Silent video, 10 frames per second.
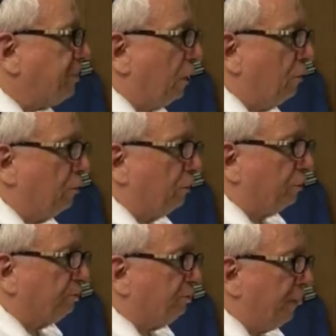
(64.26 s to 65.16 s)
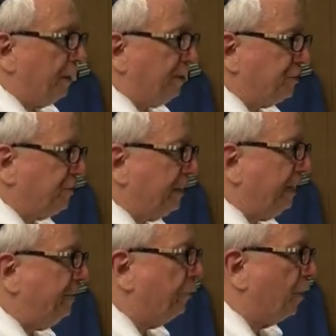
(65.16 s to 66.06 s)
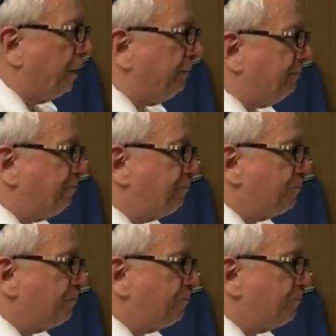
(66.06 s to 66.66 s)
Shaul preached, he would